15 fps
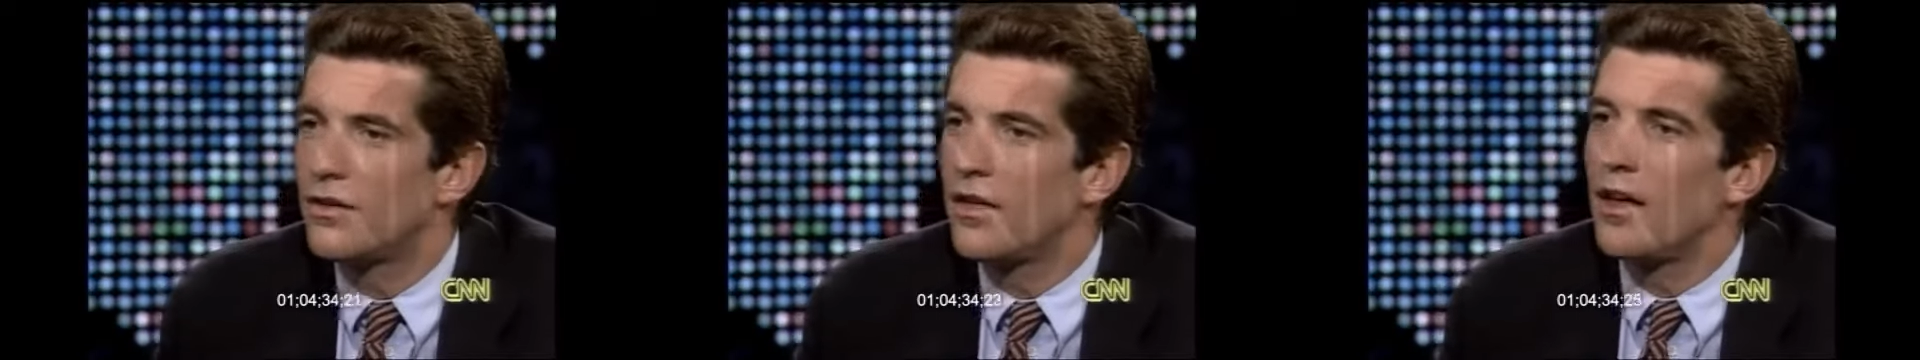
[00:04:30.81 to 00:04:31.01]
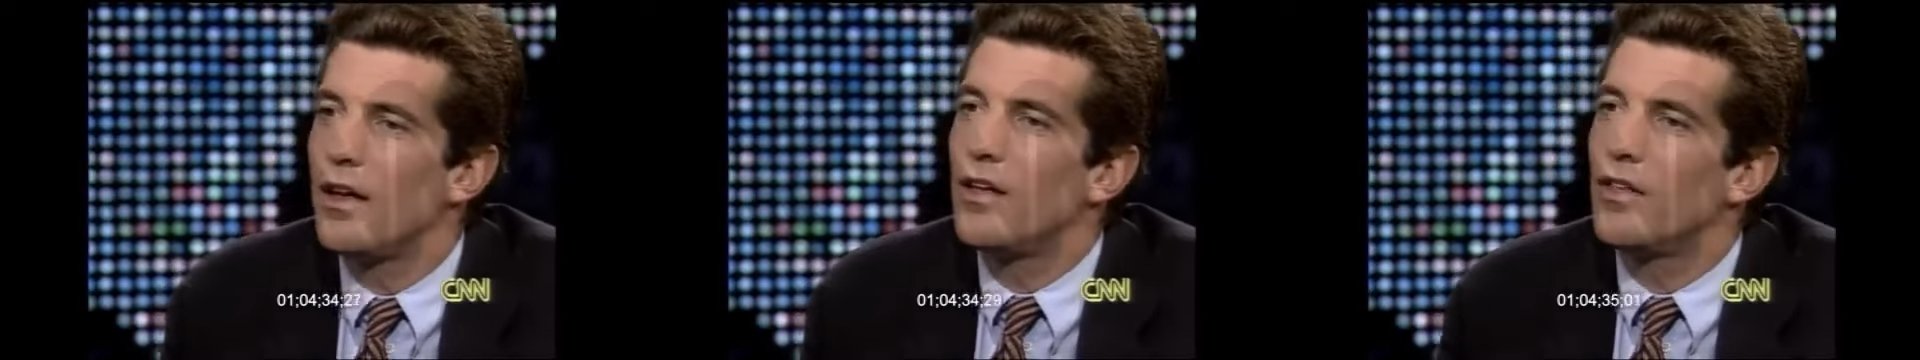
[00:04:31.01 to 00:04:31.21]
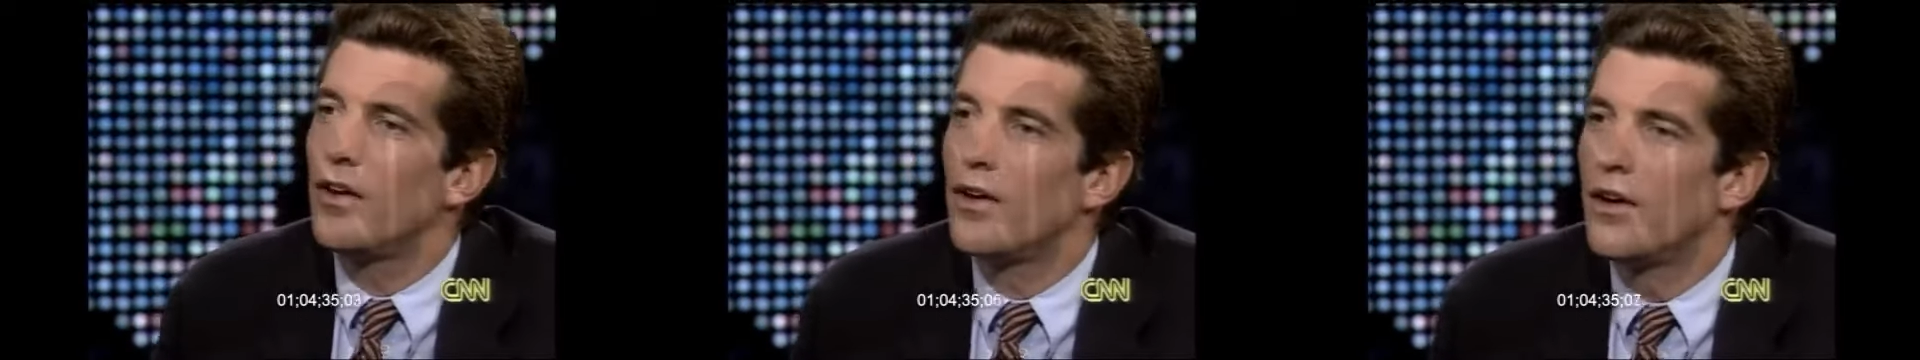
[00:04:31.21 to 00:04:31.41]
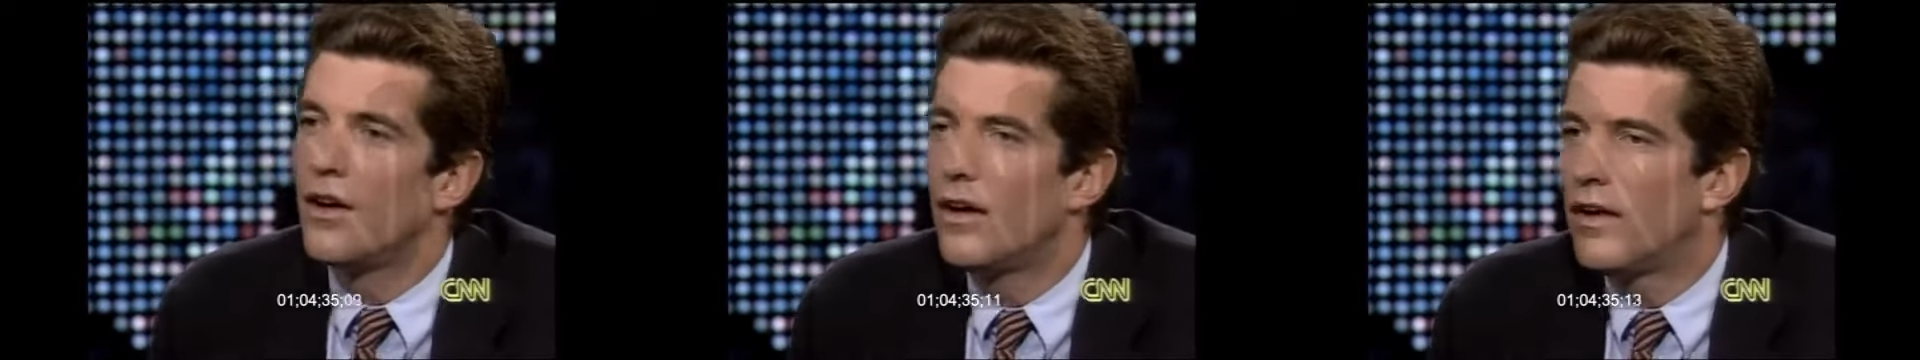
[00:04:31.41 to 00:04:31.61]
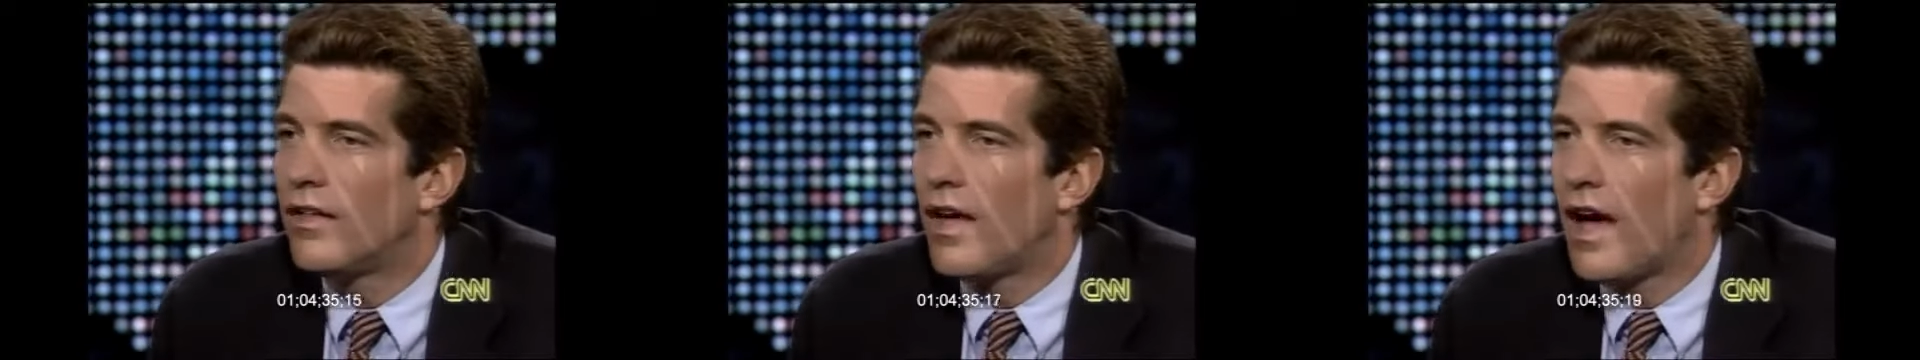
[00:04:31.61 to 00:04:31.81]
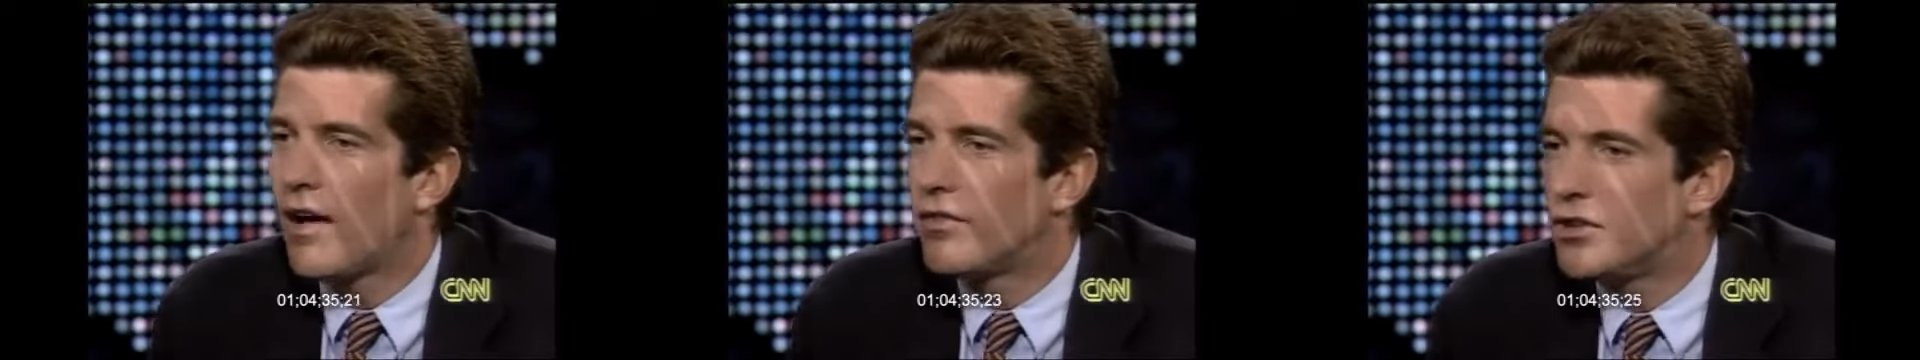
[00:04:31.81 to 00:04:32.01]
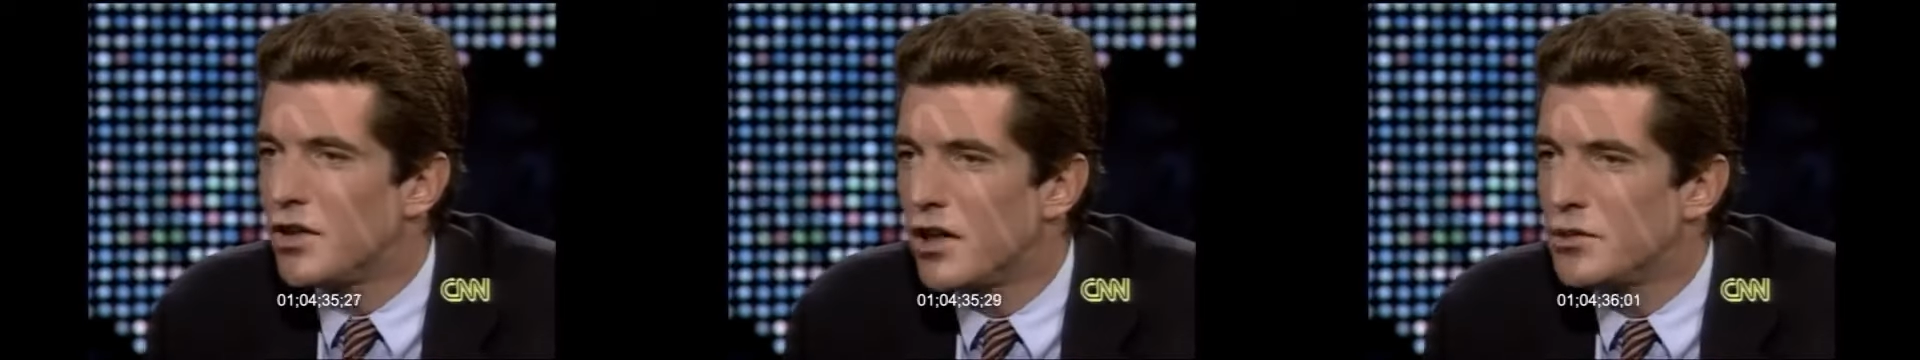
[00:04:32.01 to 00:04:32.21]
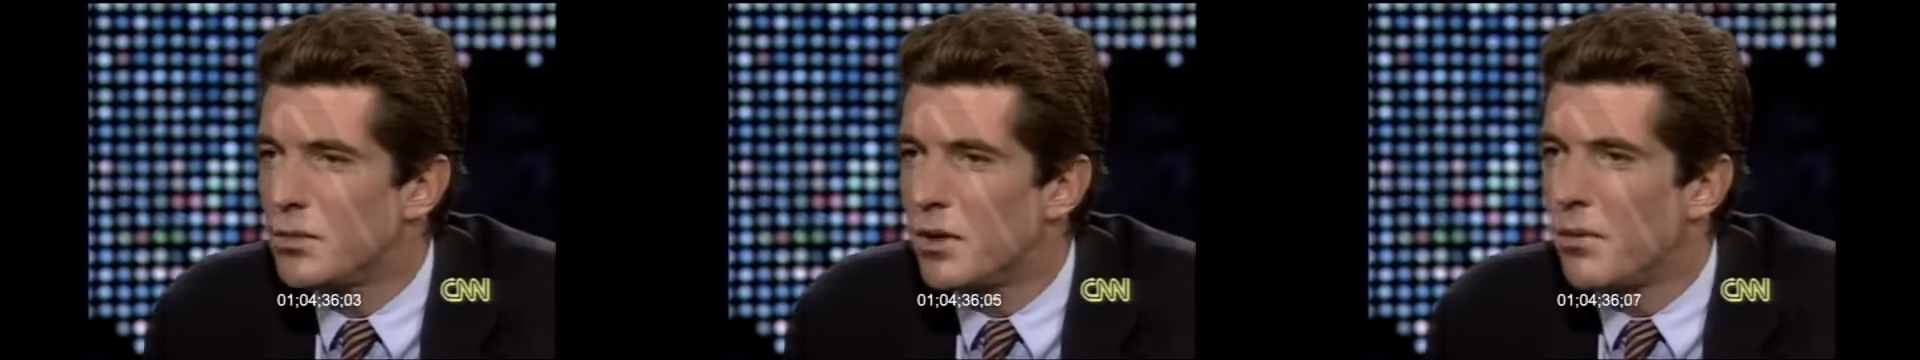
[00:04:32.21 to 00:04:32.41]
They have a
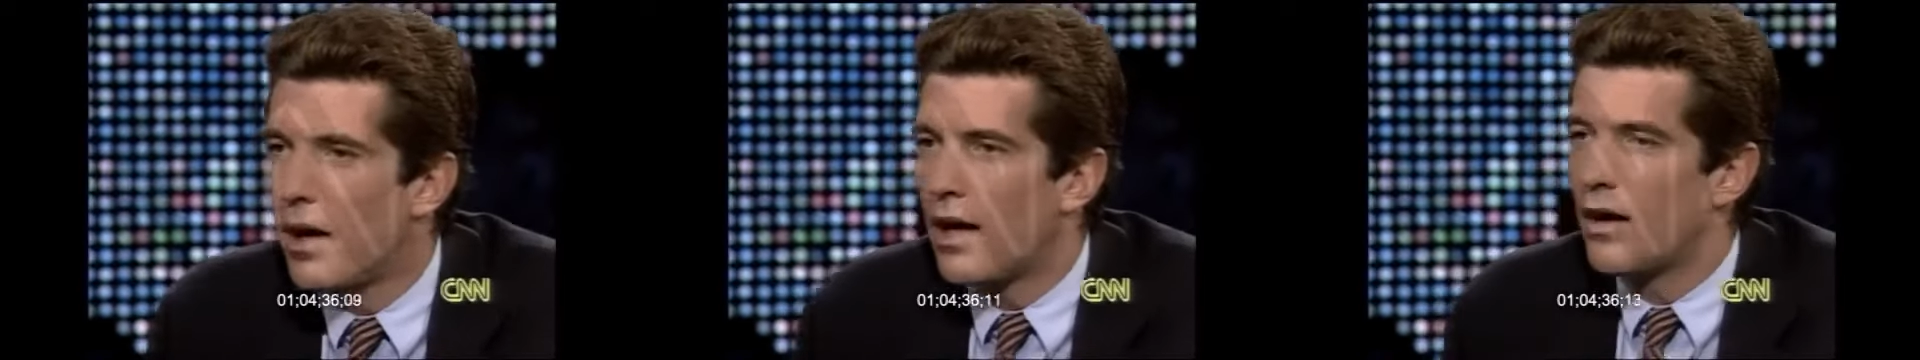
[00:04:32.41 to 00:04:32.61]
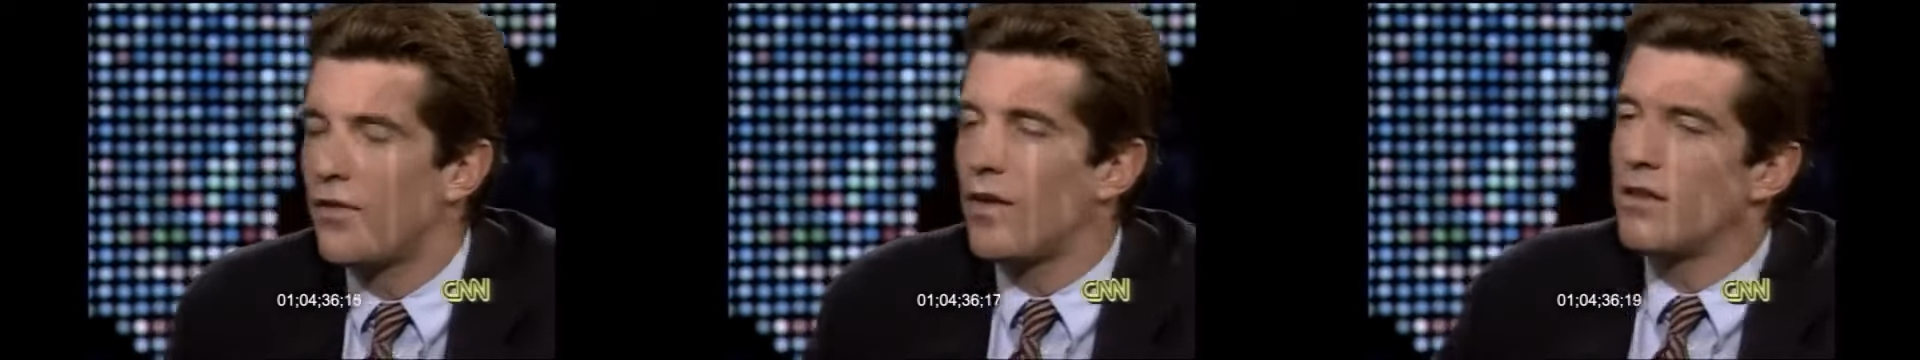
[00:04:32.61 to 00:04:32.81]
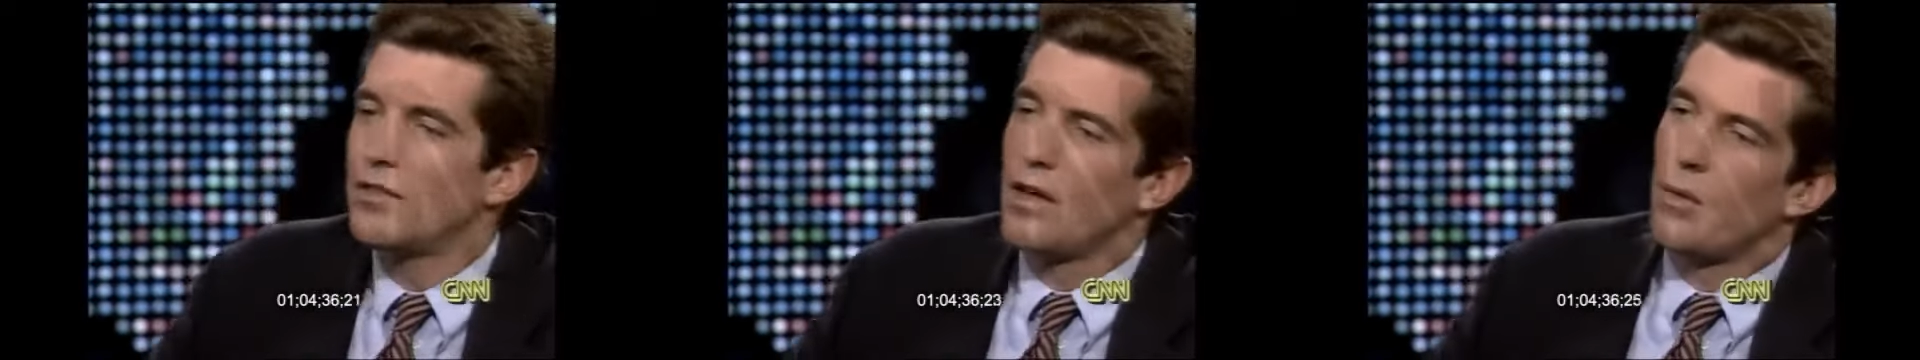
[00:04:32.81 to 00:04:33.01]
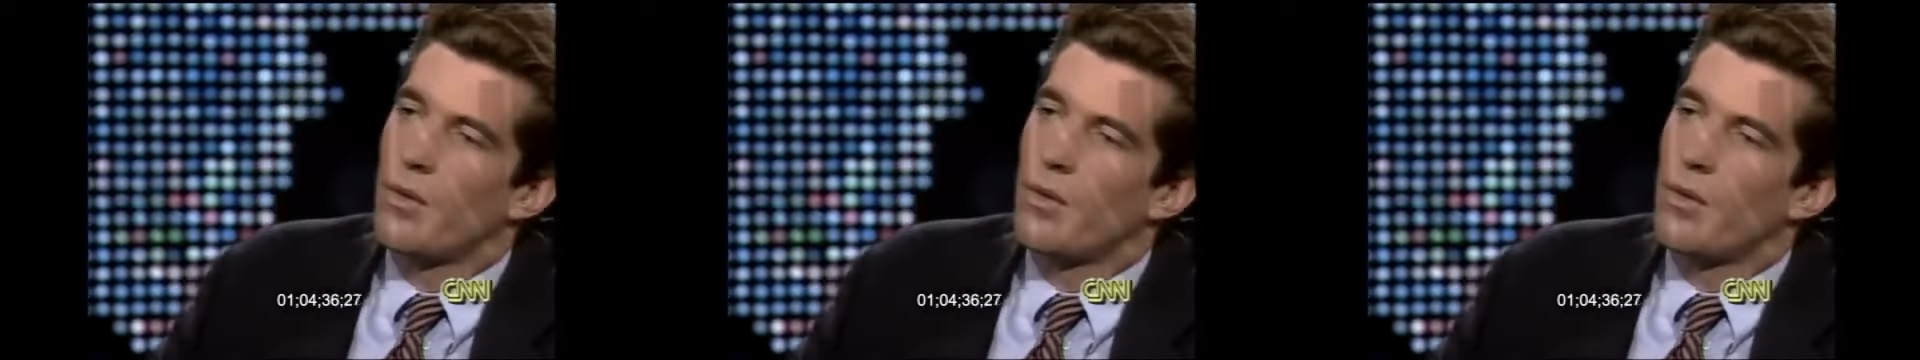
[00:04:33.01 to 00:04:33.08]
judgment about it and they say,